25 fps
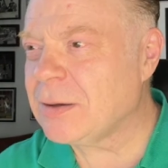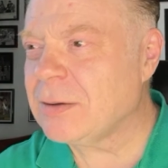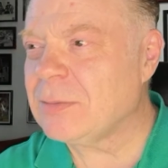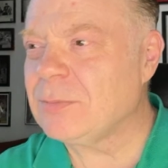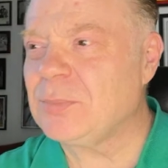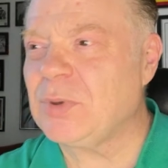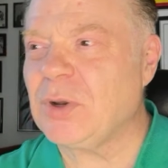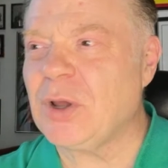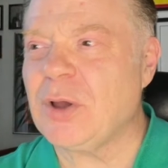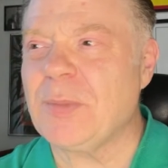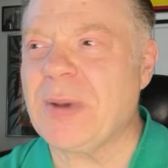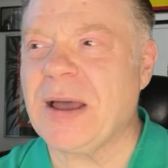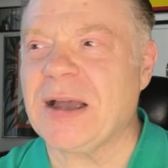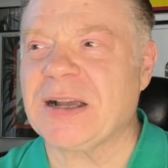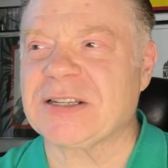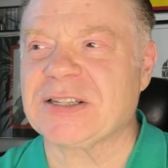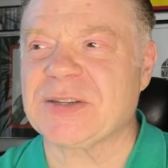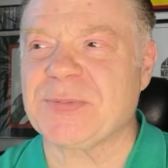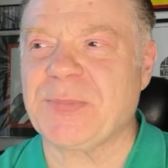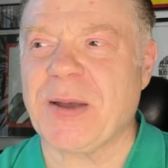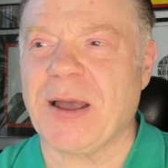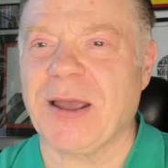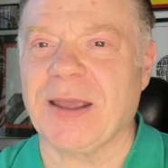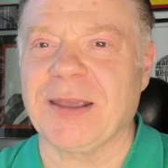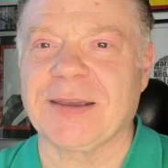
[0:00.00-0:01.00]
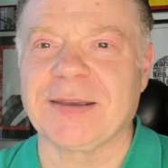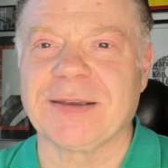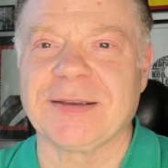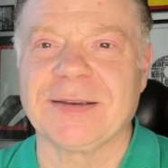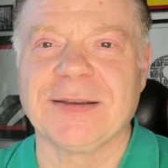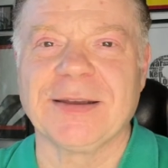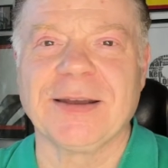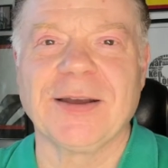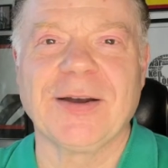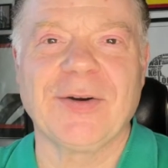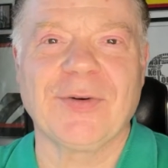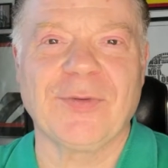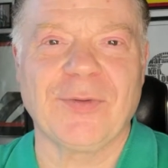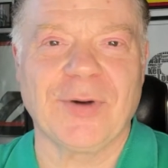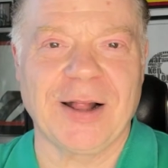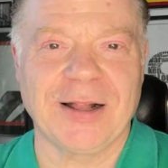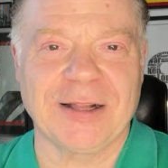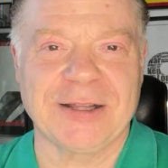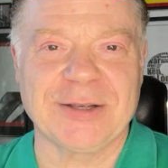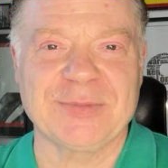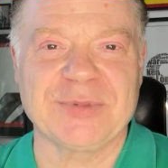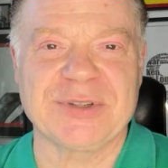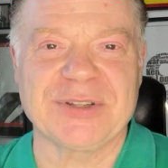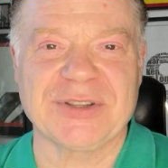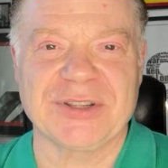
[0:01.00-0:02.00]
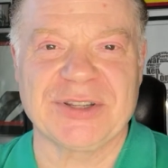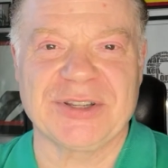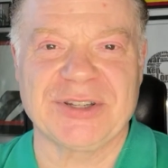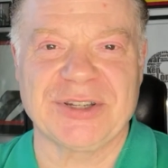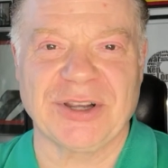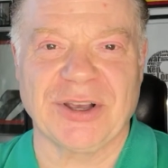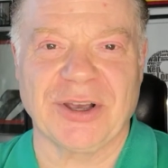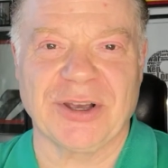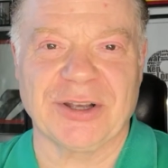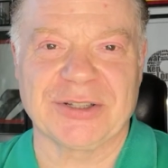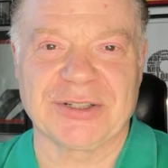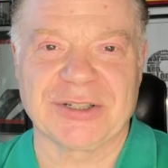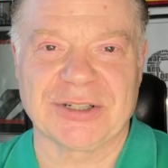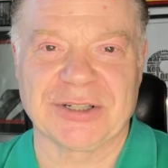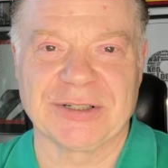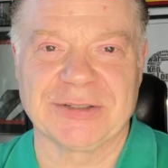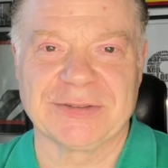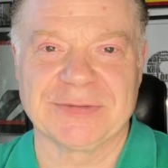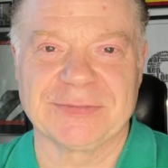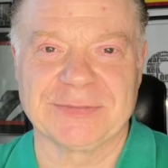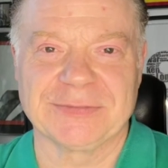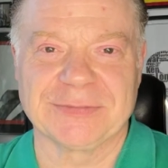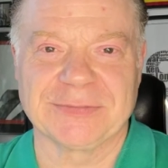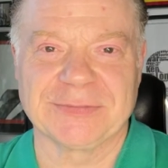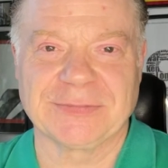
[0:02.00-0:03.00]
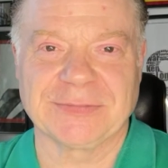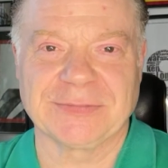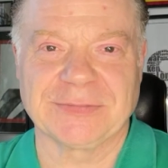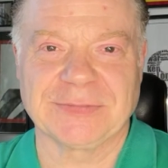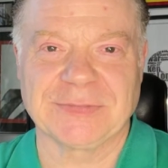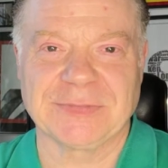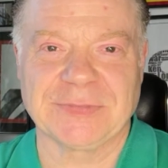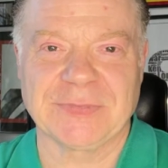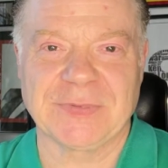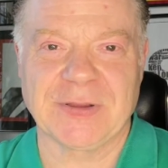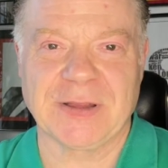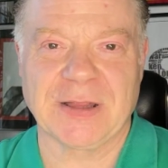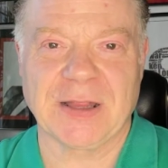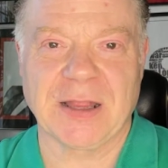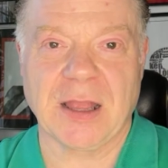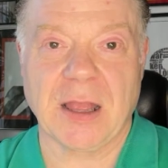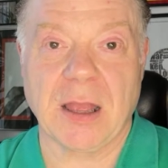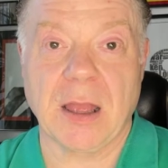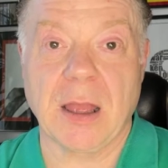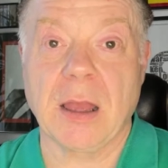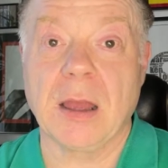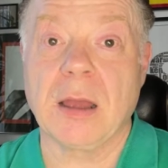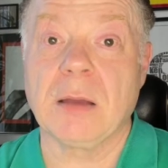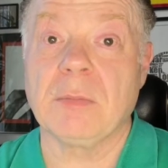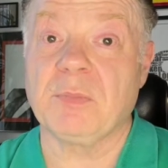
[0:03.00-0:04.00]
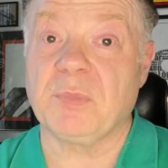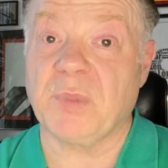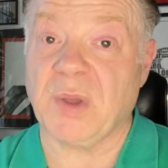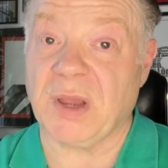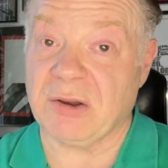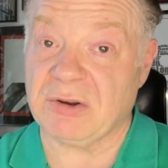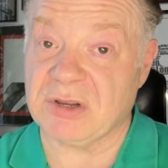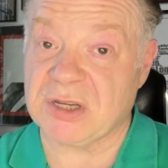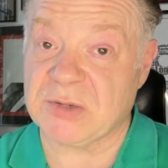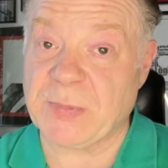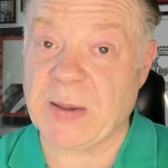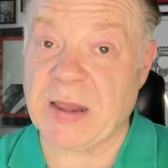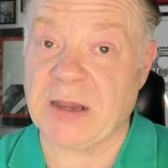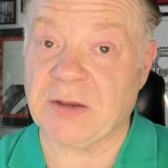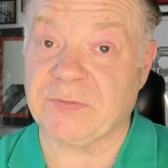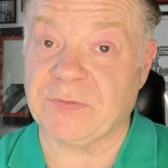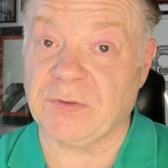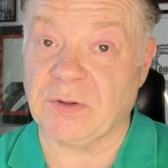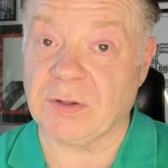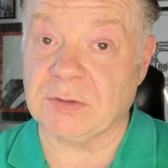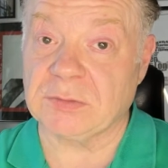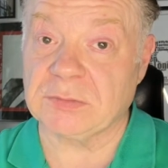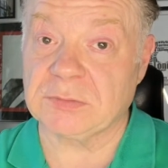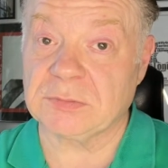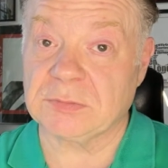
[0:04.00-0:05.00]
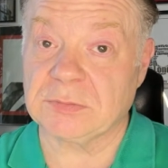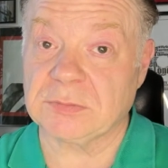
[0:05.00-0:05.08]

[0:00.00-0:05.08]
Blue Max Spike, welcome to the church. Be respectful.